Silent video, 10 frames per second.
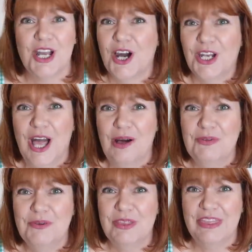I can't
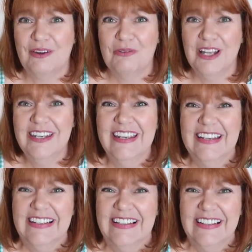help you with that one.
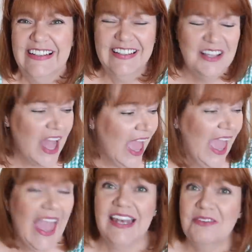
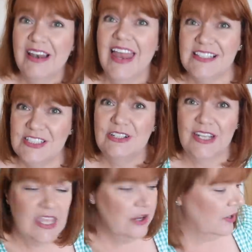Anyway, let's do
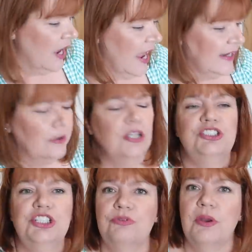Lookiero. Now,
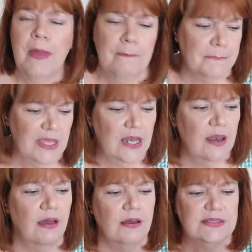do you remember
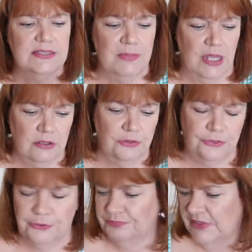last
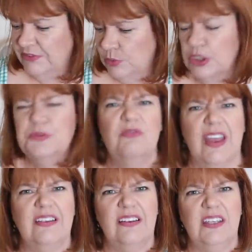month? If you watch me
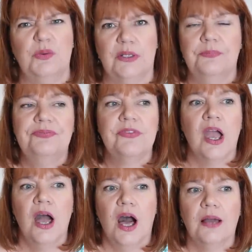regularly, you will.
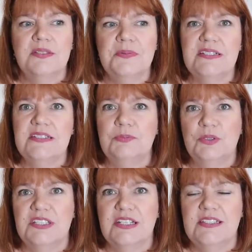I was a bit
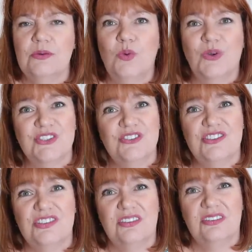disappointed because it
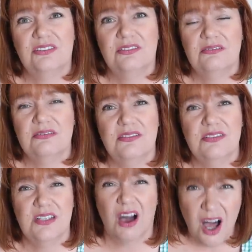wasn't
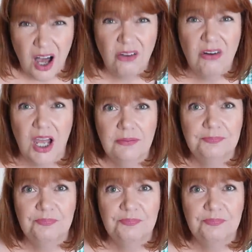Zahara